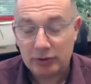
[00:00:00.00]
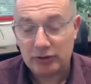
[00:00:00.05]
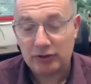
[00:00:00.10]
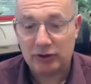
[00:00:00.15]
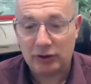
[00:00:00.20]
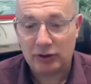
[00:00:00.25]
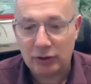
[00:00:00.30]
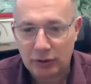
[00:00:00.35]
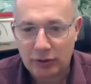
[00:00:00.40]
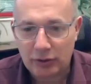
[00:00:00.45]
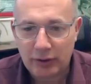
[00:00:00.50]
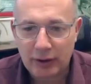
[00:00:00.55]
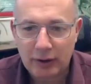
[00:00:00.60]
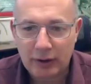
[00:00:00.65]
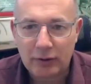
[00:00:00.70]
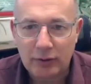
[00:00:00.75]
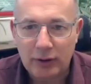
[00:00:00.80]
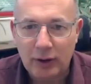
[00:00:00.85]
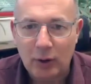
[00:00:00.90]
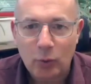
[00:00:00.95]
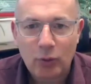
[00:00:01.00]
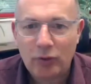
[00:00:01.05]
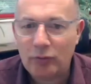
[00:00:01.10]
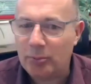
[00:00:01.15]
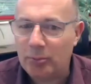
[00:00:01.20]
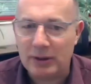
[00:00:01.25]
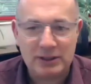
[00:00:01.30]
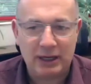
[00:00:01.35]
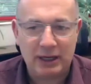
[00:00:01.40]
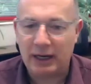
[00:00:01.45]
which is a good thing.
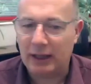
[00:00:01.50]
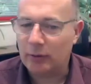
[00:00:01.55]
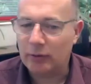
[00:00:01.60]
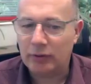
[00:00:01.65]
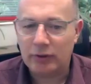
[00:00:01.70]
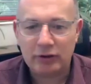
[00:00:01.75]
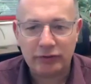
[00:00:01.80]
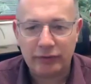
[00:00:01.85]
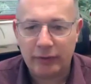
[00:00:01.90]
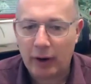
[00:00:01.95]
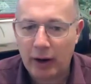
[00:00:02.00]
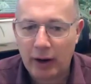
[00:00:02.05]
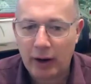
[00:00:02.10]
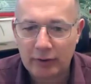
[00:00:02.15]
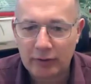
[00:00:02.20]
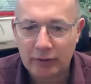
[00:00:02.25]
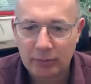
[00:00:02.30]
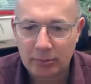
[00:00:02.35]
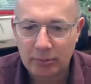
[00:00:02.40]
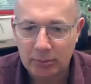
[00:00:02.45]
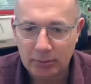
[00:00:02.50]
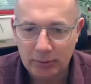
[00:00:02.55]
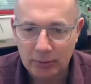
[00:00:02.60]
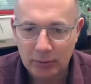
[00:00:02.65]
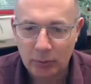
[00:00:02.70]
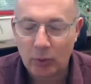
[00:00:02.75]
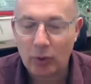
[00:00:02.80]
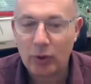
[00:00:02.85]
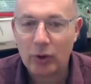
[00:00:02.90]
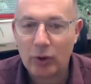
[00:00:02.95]
We've been dealing with this virus,
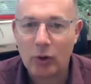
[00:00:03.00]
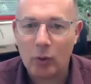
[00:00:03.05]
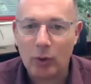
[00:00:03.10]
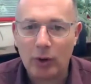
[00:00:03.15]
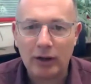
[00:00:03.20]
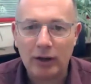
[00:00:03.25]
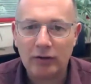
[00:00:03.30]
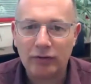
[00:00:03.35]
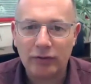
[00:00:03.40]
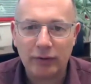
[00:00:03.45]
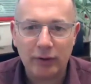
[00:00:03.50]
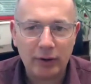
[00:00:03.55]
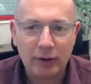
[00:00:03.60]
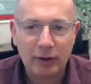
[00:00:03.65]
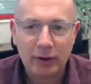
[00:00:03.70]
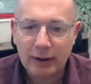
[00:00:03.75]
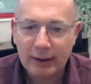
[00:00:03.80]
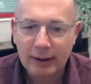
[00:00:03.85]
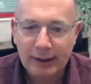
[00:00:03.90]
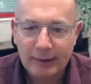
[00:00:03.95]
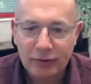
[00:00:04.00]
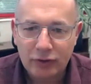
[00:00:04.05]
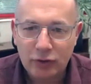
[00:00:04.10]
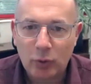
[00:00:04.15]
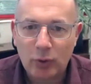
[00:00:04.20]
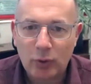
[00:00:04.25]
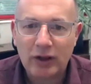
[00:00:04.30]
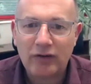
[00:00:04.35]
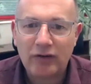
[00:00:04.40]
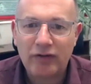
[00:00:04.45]
the royal we, for
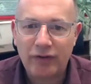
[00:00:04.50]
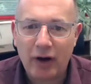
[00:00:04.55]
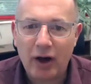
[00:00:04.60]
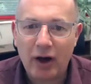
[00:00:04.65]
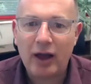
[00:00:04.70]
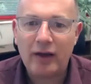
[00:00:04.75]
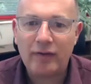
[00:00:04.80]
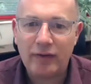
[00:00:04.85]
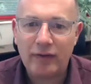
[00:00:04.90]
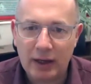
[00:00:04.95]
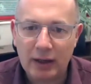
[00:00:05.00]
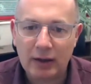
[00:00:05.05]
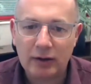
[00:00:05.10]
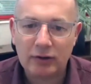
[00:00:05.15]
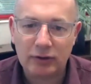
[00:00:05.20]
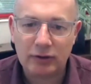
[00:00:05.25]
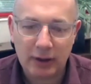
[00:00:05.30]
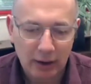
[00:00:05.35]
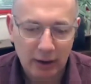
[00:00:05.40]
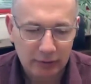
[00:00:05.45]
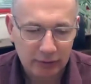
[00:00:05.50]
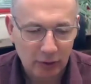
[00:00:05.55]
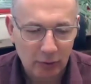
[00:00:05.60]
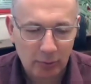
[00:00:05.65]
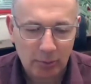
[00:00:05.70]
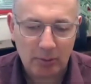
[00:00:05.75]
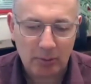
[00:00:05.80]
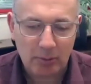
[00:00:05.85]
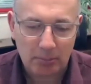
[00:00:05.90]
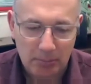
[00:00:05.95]
25 years now. So
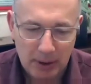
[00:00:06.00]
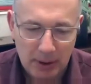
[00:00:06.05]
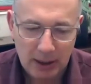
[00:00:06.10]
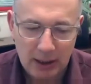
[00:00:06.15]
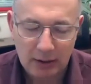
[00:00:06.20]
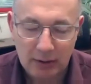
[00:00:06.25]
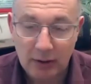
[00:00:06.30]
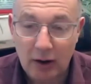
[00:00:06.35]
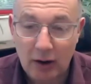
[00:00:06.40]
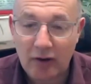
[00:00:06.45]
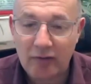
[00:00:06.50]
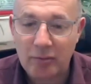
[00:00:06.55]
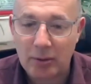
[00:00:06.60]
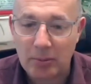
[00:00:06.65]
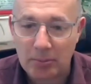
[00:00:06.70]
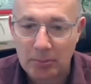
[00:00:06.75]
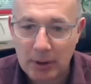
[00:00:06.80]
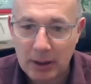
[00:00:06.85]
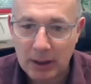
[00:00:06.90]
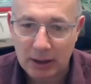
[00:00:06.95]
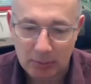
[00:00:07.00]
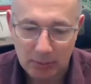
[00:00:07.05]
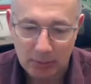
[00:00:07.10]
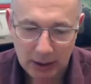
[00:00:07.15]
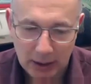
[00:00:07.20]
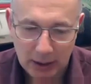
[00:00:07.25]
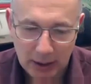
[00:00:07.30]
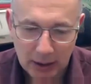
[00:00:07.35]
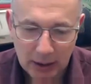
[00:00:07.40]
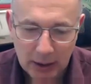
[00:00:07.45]
there have been
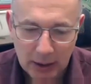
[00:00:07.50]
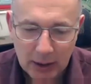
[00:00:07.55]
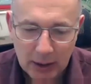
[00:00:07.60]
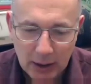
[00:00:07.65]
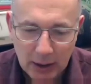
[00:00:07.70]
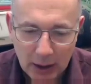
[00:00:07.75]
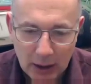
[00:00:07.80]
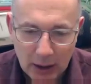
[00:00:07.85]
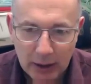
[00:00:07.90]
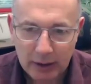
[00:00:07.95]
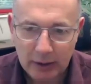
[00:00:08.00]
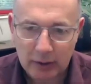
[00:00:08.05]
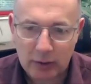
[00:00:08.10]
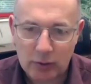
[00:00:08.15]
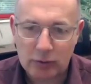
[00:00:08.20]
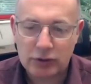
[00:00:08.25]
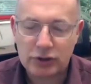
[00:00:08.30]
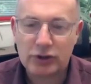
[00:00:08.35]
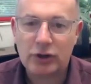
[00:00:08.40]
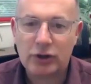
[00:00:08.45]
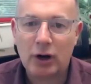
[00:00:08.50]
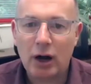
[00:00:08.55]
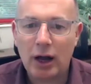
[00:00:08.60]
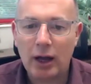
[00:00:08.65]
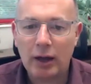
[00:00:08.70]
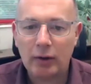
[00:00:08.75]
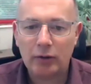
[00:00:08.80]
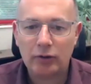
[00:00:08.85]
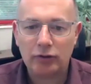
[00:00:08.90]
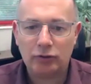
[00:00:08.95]
many clinical
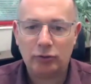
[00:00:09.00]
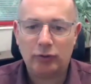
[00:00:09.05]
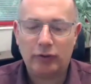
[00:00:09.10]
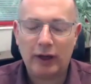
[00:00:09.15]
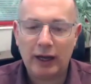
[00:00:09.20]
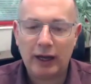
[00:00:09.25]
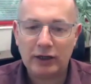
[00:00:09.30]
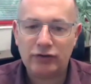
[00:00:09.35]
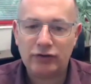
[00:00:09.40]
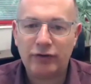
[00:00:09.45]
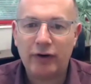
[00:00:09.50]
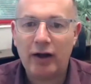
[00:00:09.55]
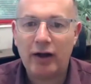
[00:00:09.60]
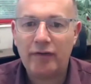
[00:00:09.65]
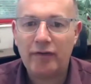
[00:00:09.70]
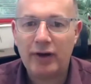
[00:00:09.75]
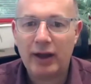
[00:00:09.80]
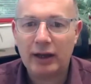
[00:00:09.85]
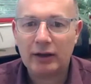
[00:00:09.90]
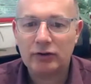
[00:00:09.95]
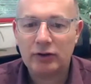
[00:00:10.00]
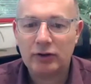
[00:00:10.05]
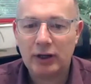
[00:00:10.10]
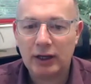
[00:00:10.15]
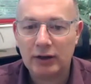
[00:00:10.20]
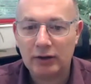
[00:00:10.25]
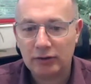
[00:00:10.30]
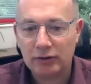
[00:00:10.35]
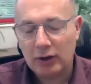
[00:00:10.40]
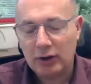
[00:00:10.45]
trials with H5
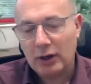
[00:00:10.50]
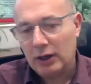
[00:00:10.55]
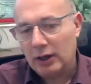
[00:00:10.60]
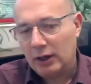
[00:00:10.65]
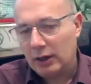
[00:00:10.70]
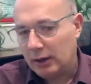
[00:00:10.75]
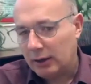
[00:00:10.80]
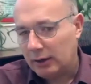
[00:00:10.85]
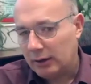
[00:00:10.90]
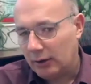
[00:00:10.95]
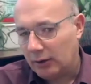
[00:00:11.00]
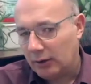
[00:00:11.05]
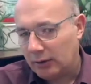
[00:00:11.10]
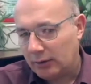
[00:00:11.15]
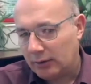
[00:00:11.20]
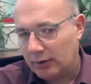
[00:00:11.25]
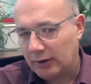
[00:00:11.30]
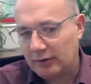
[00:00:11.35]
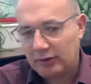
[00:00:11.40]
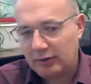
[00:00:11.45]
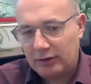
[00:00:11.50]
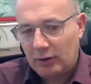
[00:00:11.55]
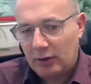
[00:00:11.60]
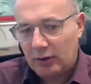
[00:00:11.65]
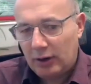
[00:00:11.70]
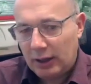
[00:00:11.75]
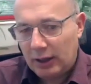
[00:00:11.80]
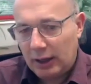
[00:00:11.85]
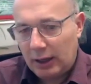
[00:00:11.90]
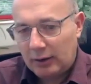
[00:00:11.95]
vaccines, not
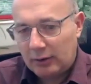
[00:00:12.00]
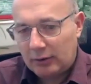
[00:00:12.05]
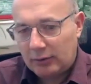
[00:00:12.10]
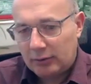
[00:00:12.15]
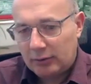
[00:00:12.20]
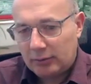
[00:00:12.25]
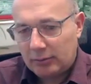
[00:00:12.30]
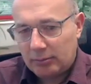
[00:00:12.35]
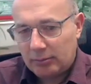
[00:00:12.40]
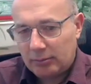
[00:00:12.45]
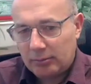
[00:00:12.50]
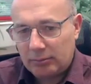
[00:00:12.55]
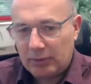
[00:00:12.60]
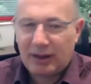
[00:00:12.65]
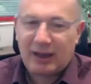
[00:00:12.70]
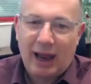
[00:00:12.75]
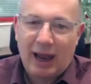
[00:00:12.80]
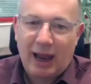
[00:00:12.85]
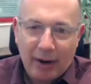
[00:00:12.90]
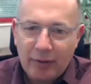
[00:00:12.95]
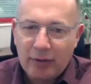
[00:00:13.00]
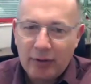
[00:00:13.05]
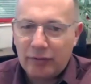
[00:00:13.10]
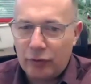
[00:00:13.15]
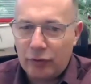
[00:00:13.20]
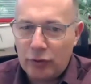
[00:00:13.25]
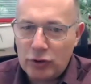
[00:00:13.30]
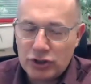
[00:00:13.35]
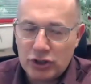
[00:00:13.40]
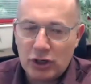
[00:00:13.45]
necessarily against the
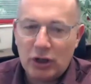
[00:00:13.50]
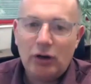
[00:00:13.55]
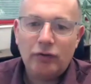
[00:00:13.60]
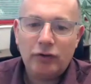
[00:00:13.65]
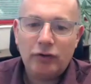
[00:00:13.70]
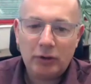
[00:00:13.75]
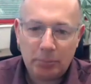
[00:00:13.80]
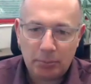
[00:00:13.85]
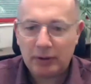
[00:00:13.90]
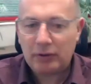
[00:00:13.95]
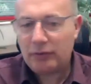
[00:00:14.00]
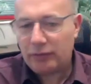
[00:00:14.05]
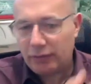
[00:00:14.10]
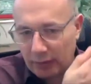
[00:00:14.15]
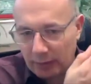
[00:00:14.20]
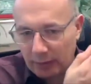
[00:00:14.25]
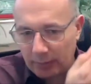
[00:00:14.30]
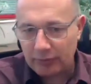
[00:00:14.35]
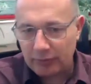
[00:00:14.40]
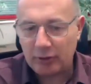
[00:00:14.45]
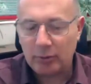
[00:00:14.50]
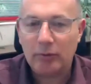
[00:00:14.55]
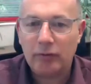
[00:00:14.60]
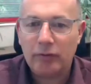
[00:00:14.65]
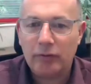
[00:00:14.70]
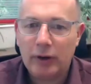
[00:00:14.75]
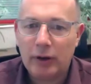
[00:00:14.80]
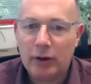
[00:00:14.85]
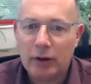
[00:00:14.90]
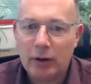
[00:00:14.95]
current version of it, but from some
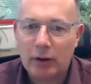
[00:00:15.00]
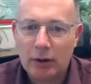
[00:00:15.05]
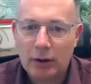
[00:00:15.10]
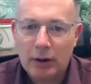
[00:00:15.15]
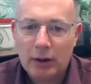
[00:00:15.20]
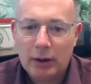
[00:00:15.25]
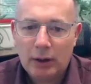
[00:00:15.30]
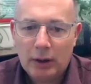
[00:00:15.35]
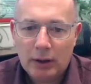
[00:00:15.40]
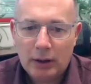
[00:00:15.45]
of their